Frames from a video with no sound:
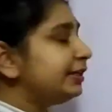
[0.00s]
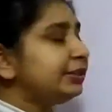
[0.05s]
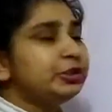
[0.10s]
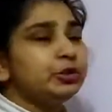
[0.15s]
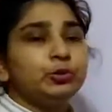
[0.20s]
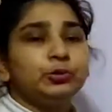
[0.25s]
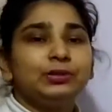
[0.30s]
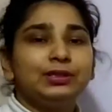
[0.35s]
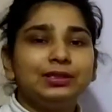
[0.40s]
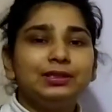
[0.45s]

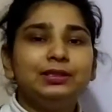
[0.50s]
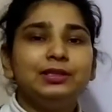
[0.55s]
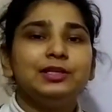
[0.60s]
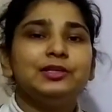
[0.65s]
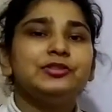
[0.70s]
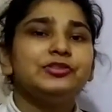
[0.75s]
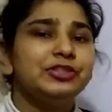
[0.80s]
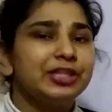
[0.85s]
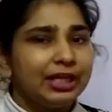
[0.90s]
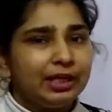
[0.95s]
into the
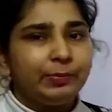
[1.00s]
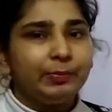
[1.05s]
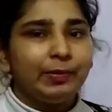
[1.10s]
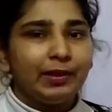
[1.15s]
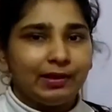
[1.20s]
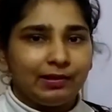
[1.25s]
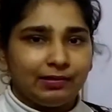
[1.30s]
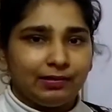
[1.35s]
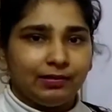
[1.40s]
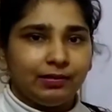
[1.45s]

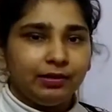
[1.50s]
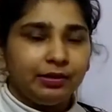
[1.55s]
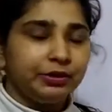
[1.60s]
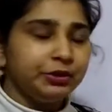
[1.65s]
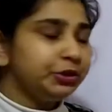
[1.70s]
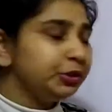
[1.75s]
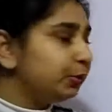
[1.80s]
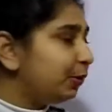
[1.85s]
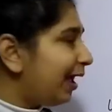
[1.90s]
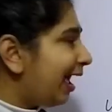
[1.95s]
Gmail.
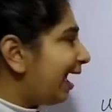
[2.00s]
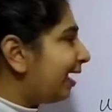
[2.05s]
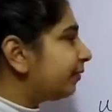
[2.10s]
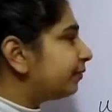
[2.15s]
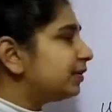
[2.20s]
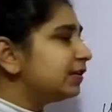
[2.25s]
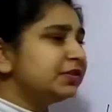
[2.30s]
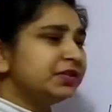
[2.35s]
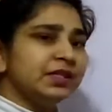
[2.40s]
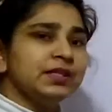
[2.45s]
You
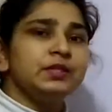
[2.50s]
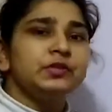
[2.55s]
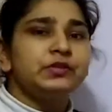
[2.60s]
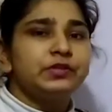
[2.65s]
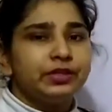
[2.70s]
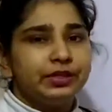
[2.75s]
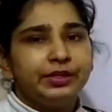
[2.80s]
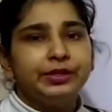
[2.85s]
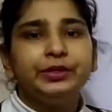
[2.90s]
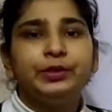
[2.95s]
have
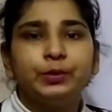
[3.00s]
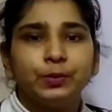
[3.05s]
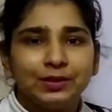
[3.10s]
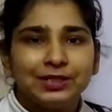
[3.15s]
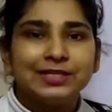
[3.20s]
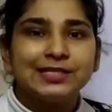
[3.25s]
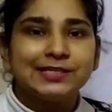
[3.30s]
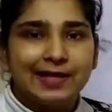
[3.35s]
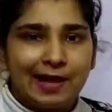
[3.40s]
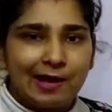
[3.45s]
registered
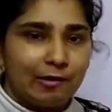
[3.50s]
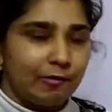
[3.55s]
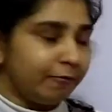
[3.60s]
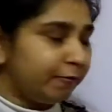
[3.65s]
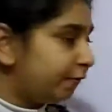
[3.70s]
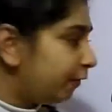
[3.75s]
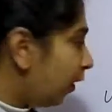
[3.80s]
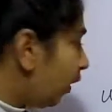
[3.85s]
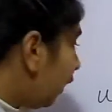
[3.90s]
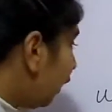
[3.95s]
yourself.
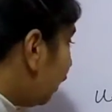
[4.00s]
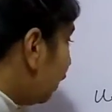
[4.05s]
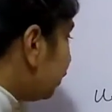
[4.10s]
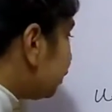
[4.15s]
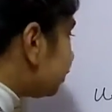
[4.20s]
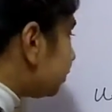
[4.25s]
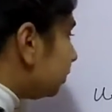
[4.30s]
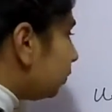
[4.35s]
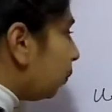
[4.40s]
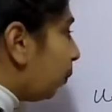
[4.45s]

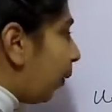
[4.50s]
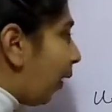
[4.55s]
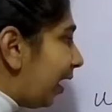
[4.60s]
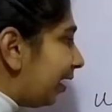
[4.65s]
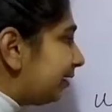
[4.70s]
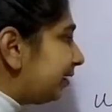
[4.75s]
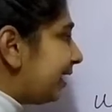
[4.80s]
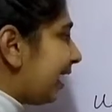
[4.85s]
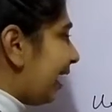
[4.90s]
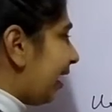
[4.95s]
So
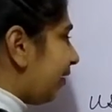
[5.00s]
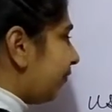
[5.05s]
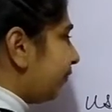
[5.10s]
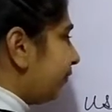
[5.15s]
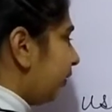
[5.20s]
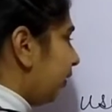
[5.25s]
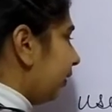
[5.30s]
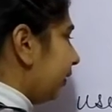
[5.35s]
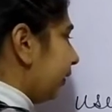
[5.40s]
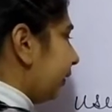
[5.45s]

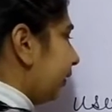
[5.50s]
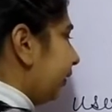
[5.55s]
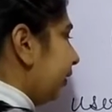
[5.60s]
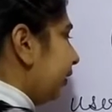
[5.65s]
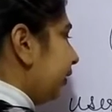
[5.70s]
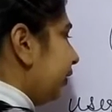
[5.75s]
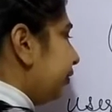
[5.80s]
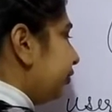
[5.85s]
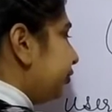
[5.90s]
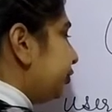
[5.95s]
whatever
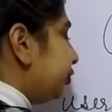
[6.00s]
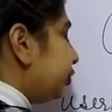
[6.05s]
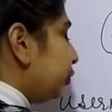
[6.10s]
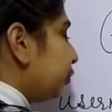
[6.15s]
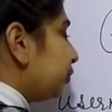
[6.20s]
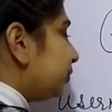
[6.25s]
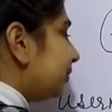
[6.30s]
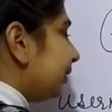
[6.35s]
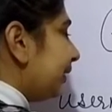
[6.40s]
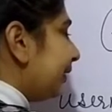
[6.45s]

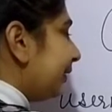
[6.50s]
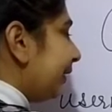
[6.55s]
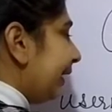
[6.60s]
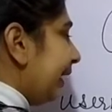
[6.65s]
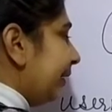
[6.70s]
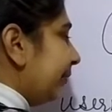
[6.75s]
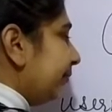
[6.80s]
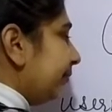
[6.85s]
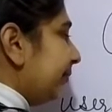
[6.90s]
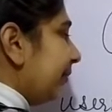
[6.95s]

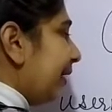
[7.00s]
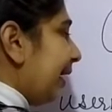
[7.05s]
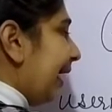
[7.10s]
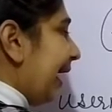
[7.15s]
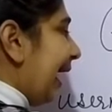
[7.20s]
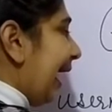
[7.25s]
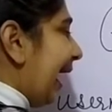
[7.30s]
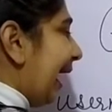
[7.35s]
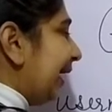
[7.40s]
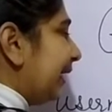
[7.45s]
username
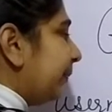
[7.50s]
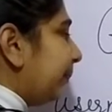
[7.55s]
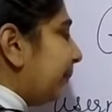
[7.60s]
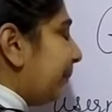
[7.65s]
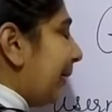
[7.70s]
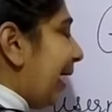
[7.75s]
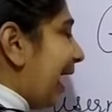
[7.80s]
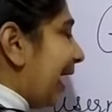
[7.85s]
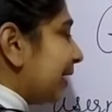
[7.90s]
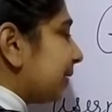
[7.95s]
and
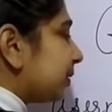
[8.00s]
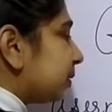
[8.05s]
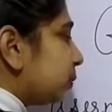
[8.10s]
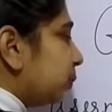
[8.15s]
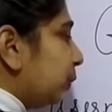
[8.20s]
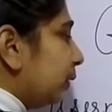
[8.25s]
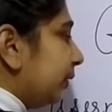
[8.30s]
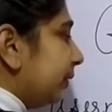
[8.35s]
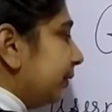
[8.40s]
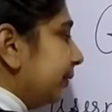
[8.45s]

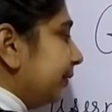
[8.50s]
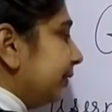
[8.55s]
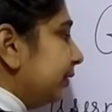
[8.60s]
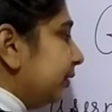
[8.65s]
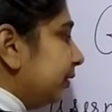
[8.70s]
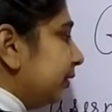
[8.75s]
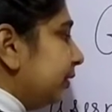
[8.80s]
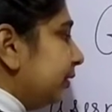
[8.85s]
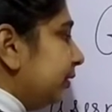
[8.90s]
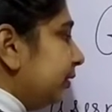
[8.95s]
password
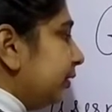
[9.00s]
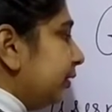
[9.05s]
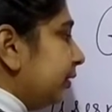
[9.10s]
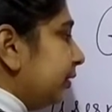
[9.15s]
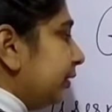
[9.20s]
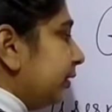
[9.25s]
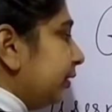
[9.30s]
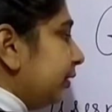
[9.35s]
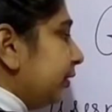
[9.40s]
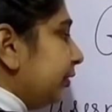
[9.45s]

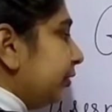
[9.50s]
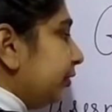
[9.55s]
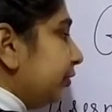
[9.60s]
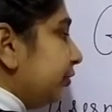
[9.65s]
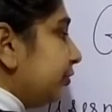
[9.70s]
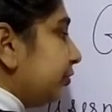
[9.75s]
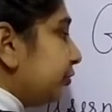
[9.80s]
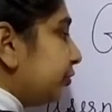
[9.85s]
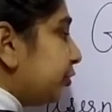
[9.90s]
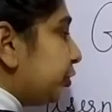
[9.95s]

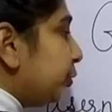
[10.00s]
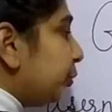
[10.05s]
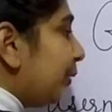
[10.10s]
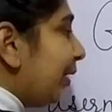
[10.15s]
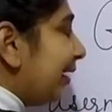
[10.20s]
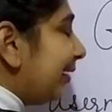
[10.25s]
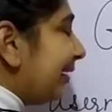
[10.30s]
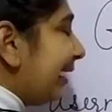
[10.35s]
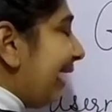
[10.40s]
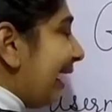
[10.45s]
you
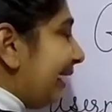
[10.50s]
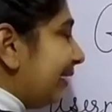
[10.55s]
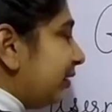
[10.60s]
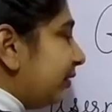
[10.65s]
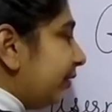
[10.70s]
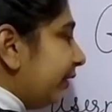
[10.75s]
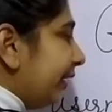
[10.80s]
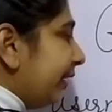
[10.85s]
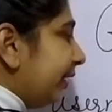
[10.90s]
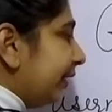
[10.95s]
are
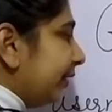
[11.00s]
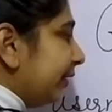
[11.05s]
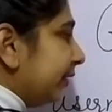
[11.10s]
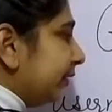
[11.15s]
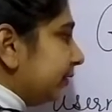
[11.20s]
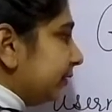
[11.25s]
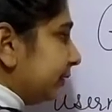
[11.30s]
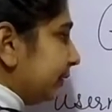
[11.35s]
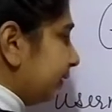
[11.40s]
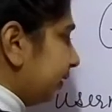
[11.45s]
entering
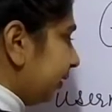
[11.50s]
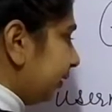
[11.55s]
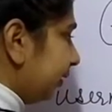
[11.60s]
here,